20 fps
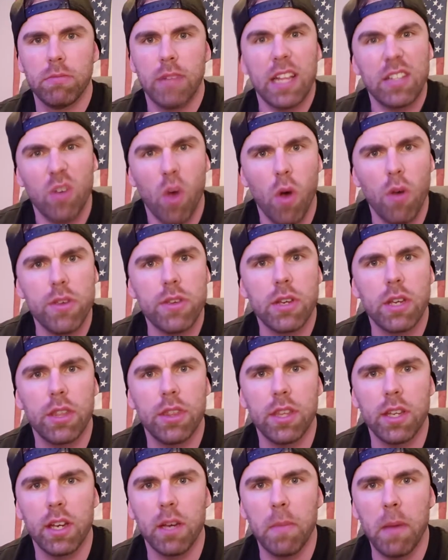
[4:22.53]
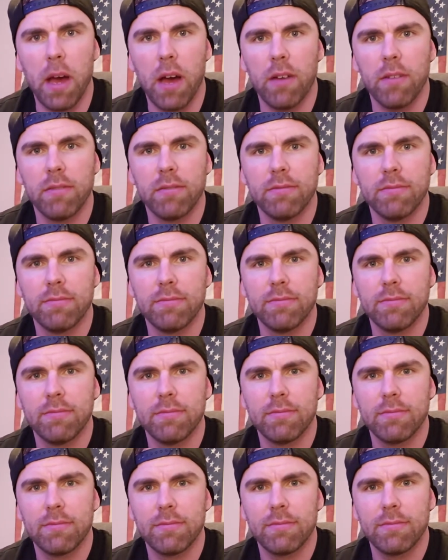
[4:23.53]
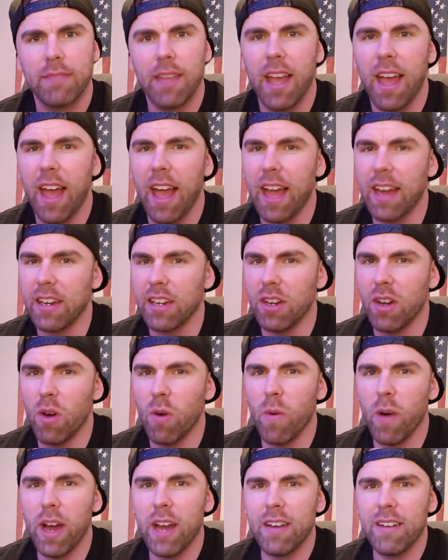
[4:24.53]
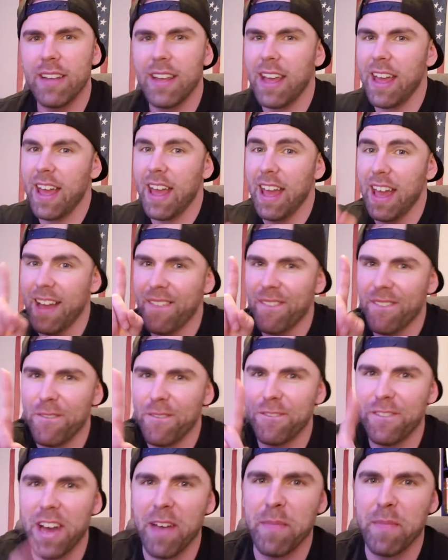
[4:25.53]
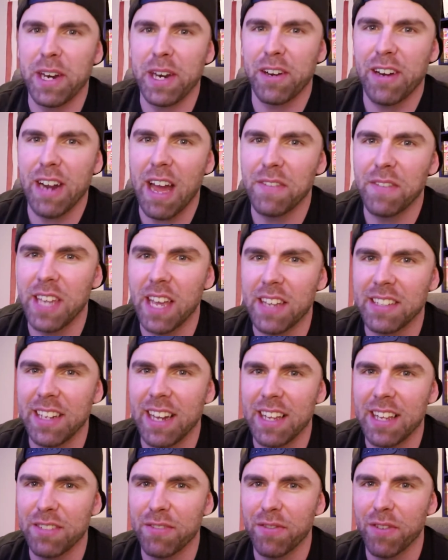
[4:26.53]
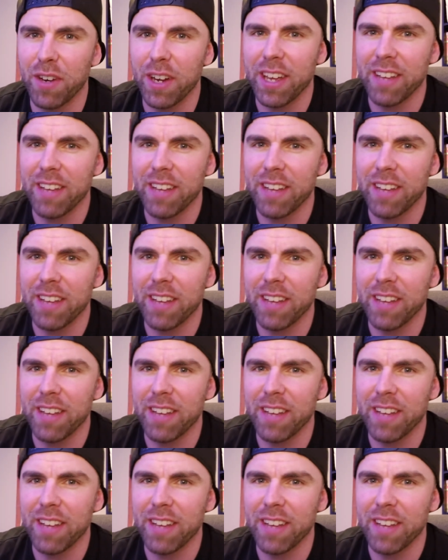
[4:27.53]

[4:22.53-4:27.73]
That's all you can think about. And you know what? 5-Minute Crafts has an answer for